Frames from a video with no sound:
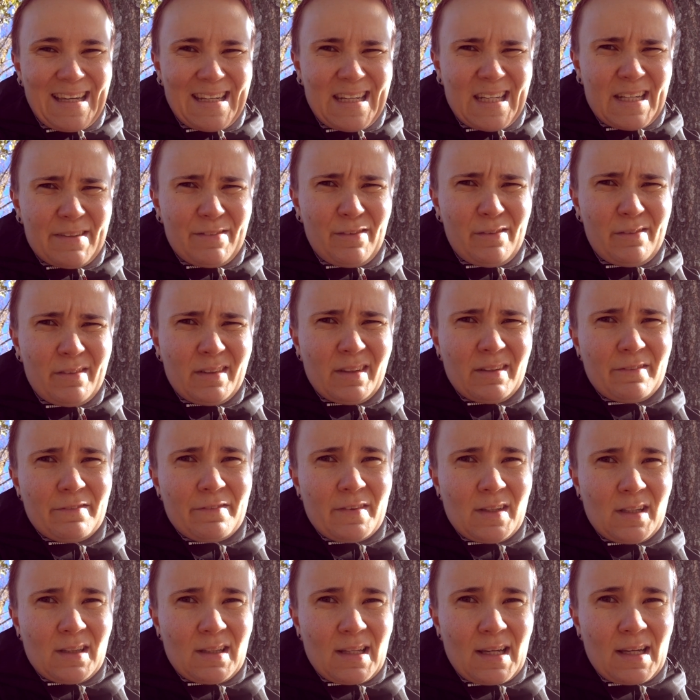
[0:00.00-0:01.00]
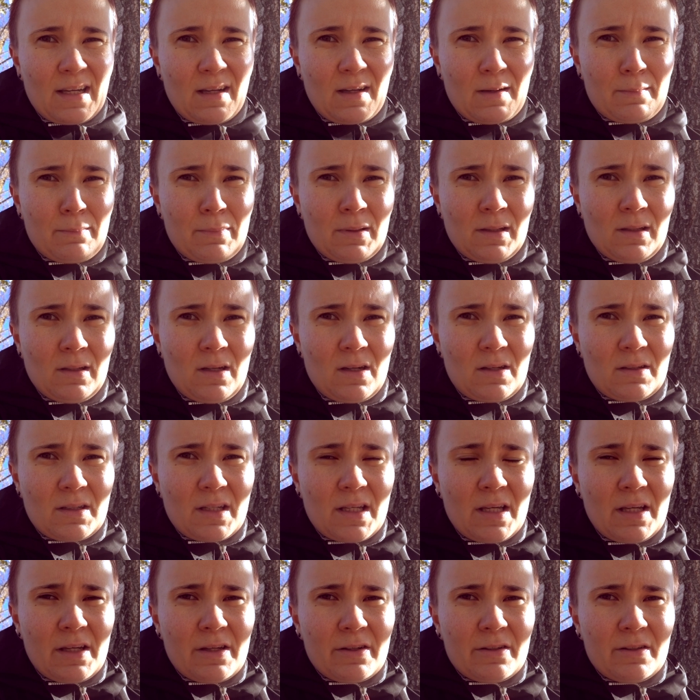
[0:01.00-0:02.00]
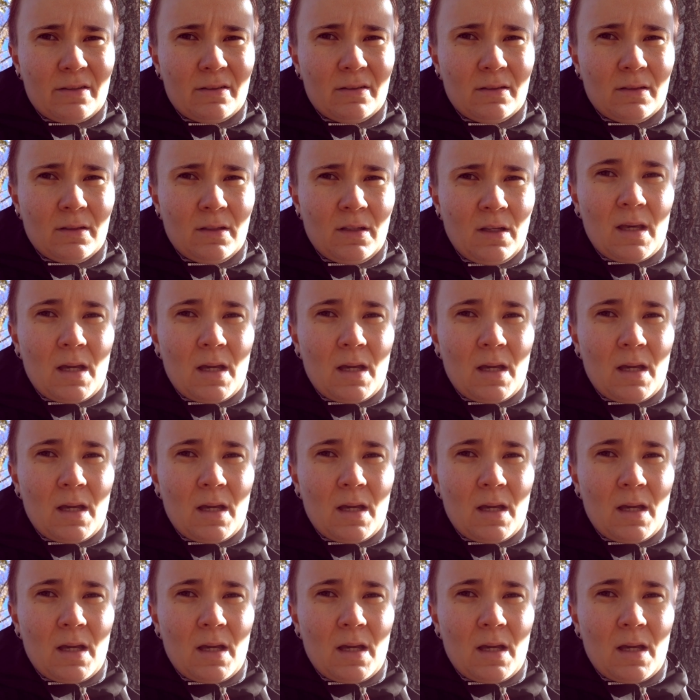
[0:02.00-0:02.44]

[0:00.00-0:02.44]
I never really felt like I belonged here.